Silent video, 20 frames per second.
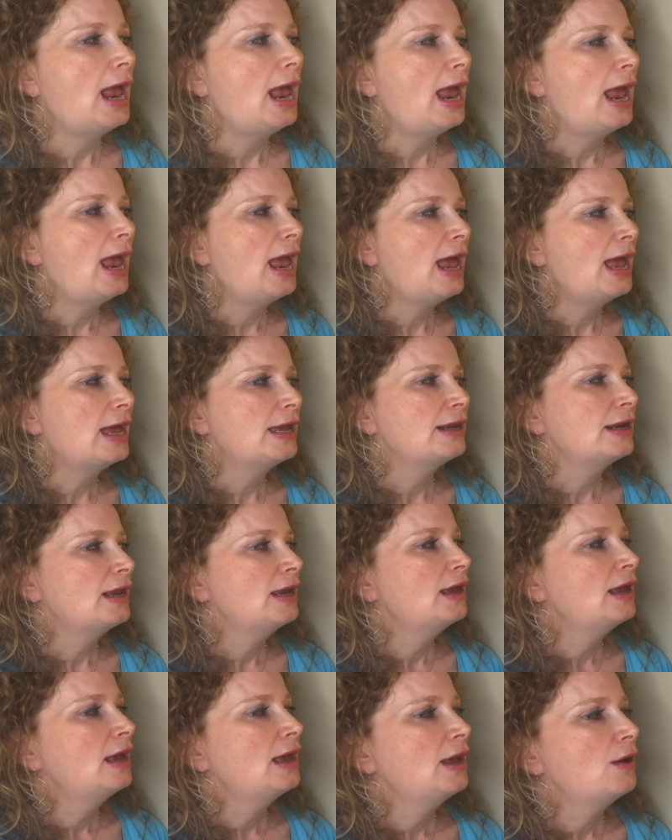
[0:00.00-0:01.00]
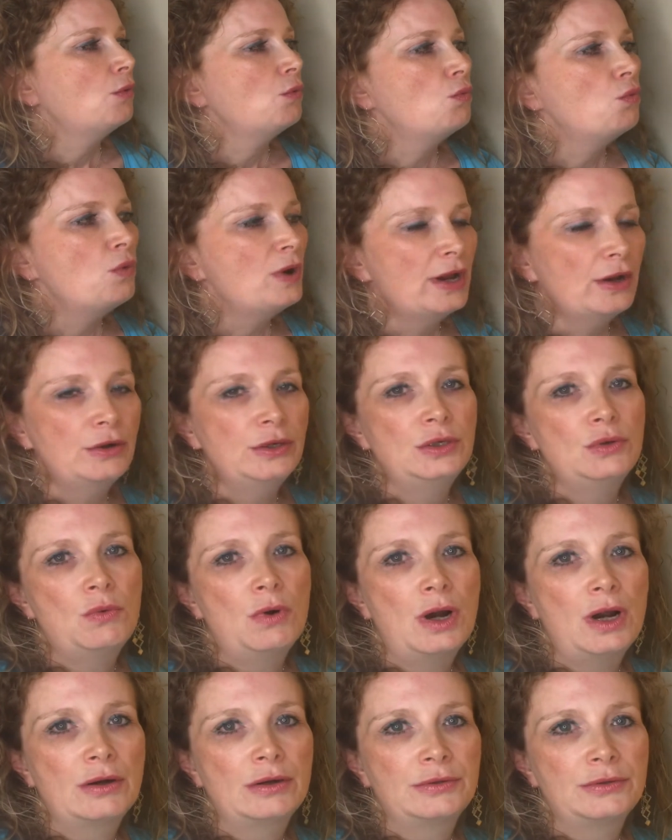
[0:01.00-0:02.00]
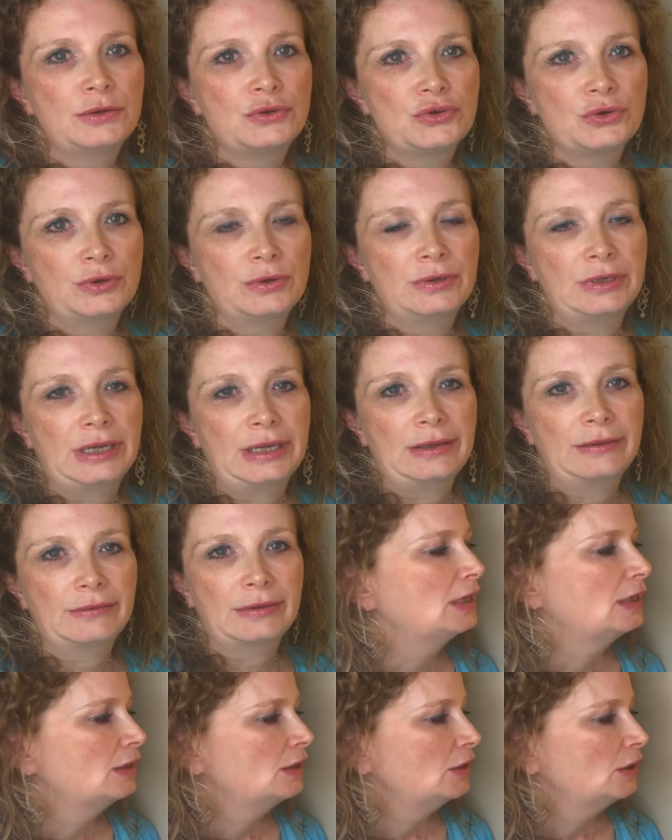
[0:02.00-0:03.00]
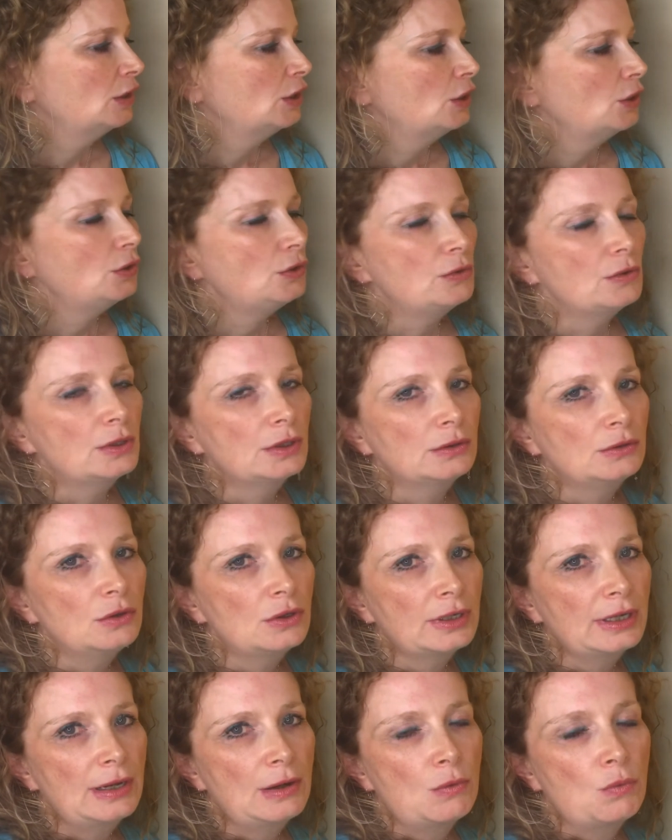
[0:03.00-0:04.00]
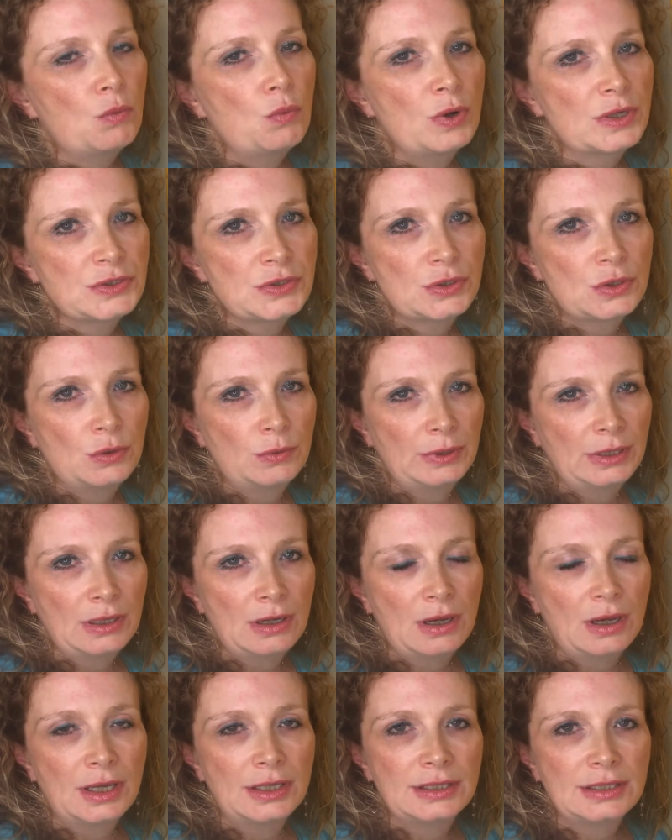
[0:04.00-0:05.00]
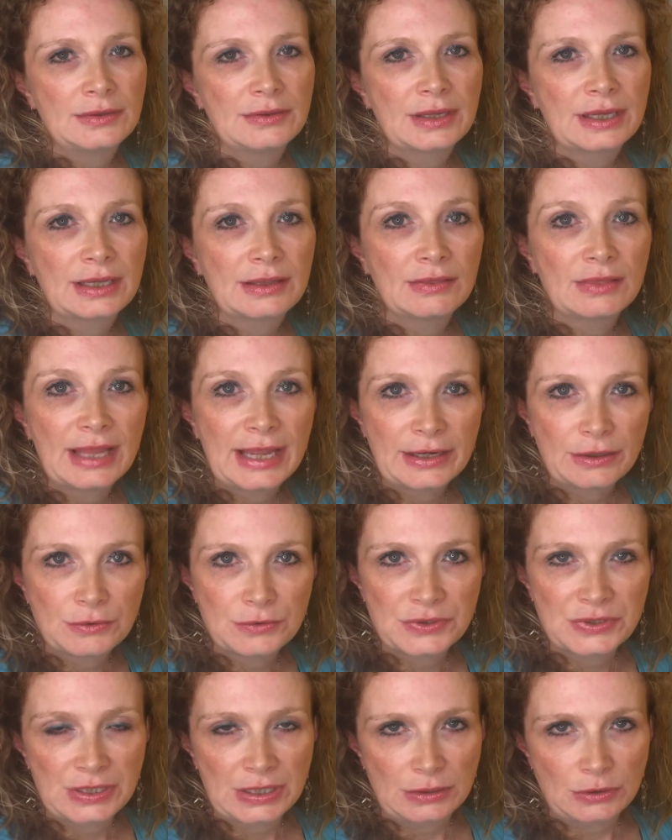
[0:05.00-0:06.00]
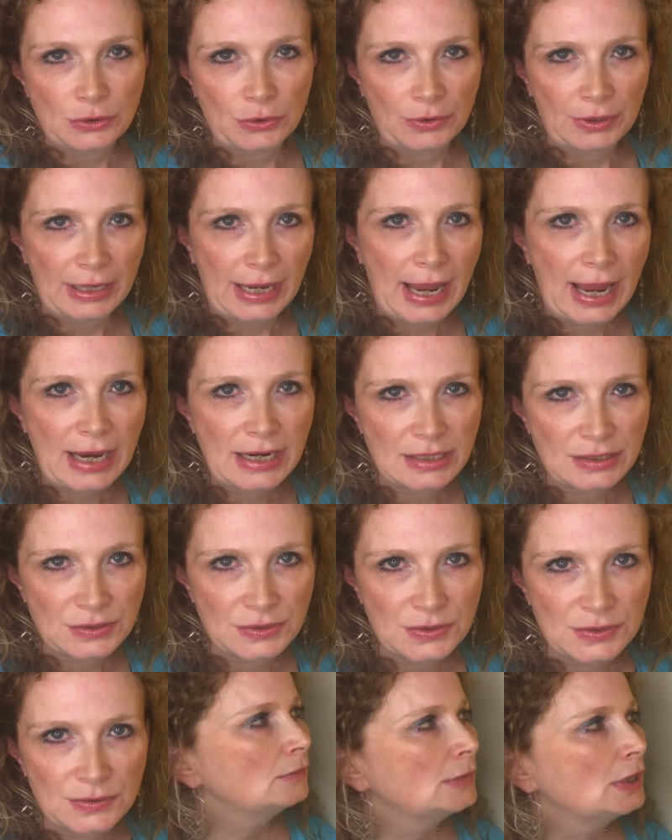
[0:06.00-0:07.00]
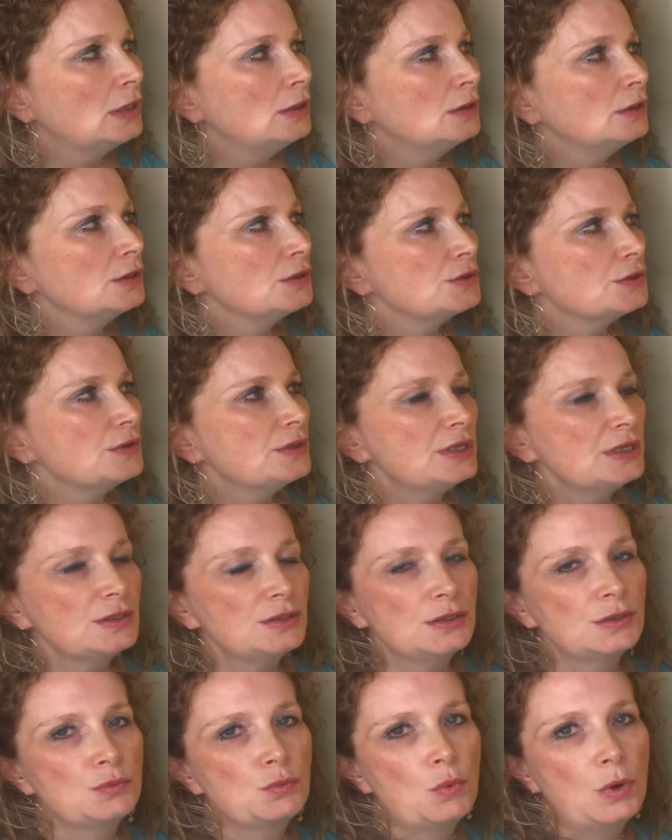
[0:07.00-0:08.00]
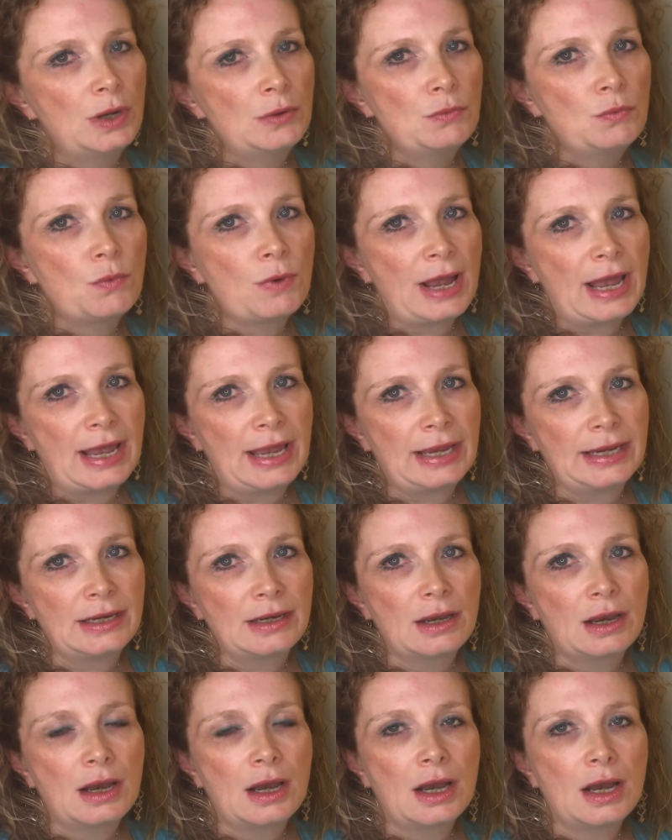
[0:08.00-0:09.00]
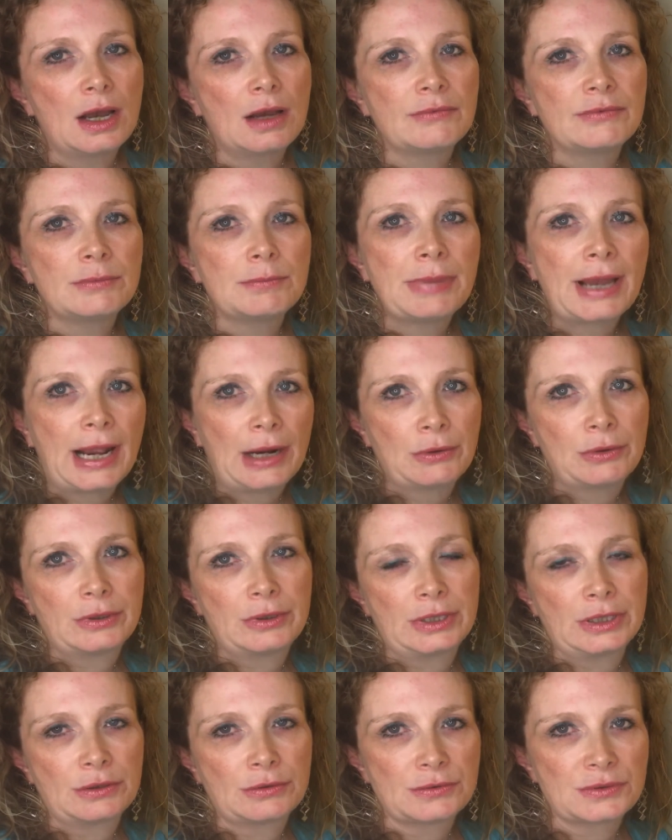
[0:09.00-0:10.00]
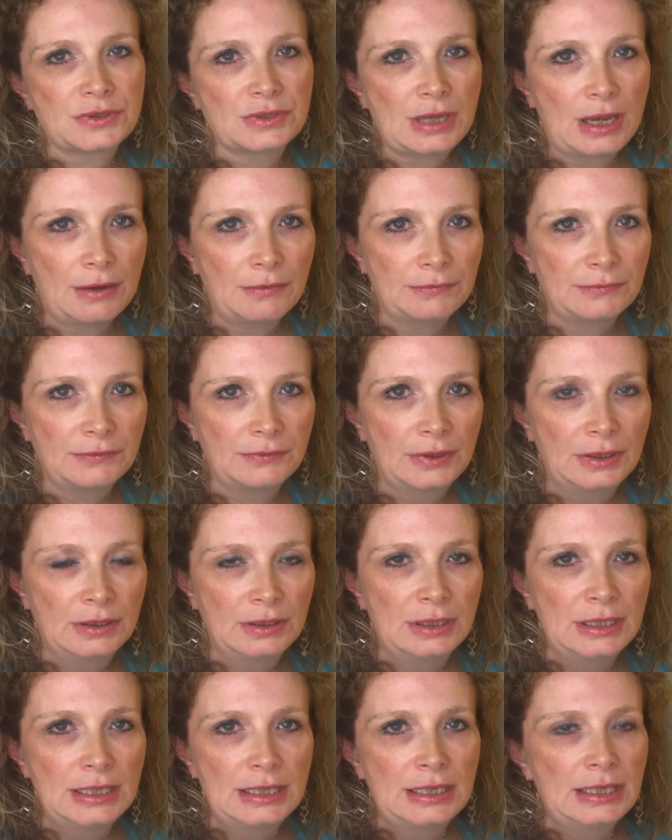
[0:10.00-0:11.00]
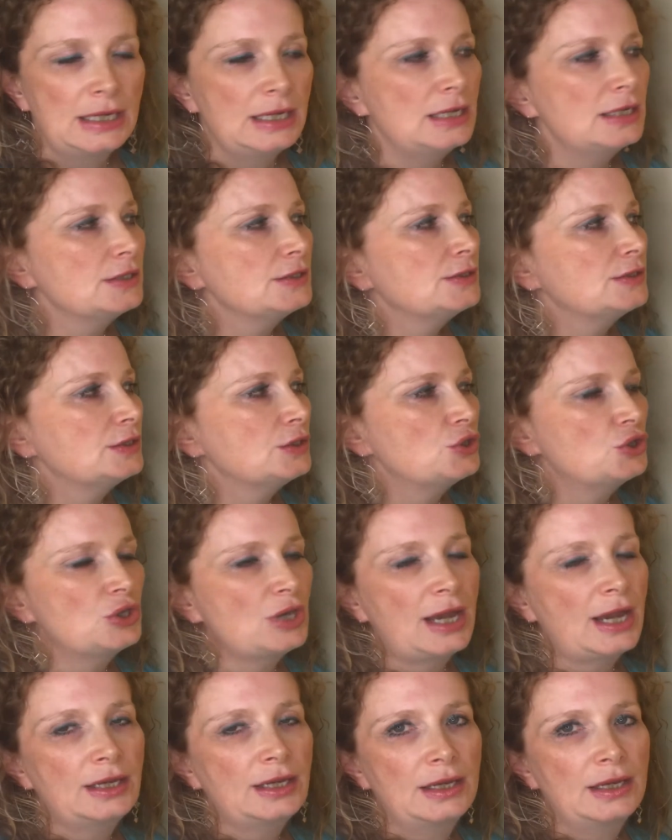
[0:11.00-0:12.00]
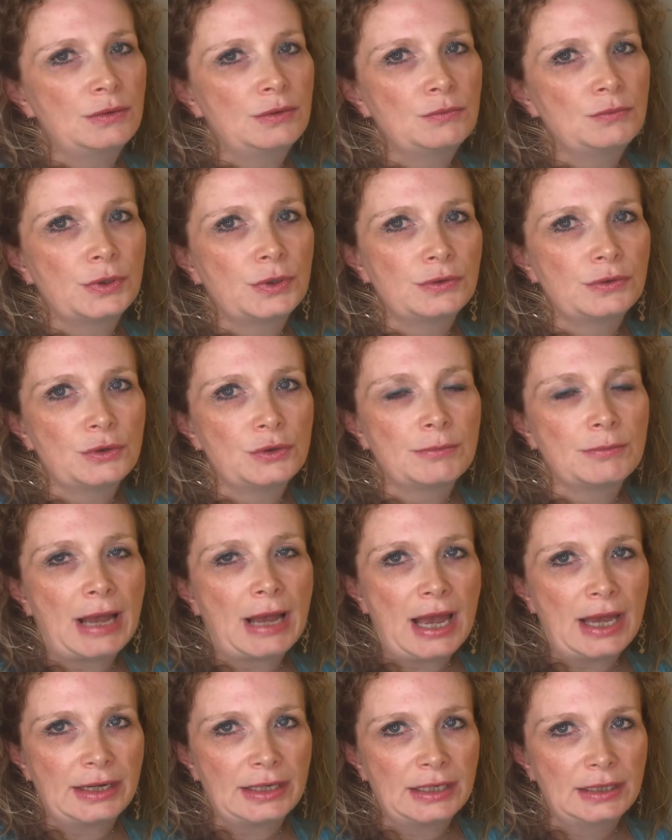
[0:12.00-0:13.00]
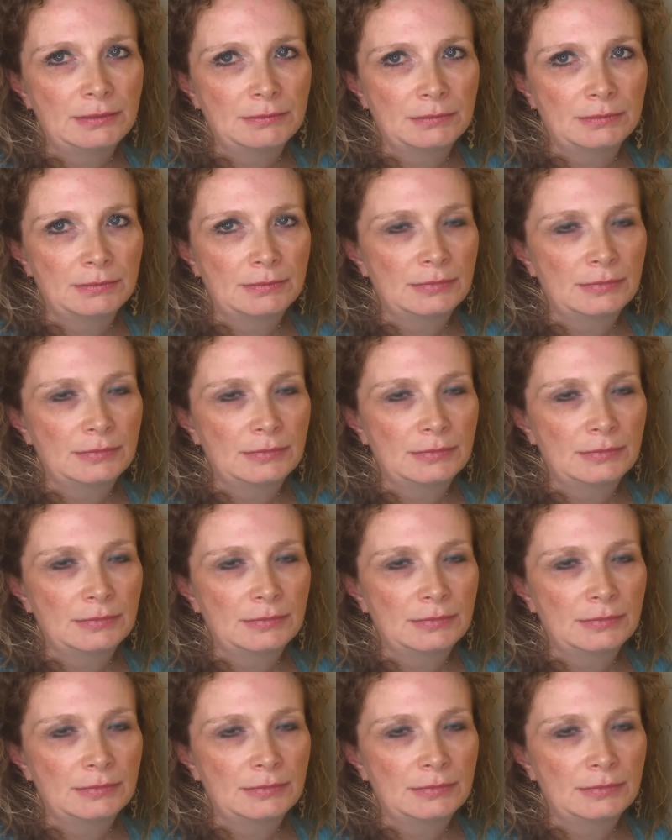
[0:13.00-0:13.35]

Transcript: at where you are on the journey. You can look at what's going on in the layers in your case. So this is one way of empowering yourself, is to check in with your body